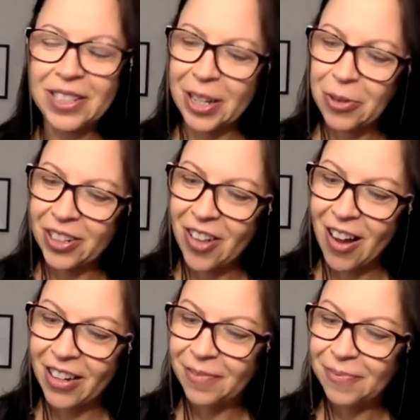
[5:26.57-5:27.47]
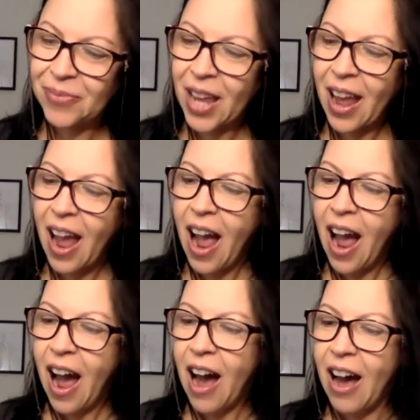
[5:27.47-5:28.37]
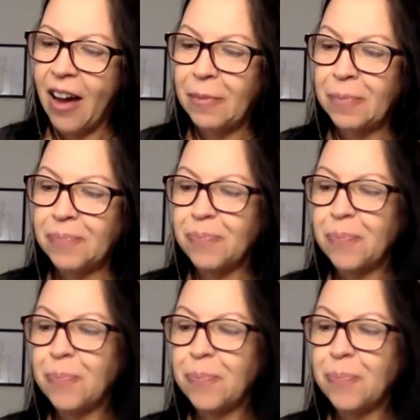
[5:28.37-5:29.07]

as they went along.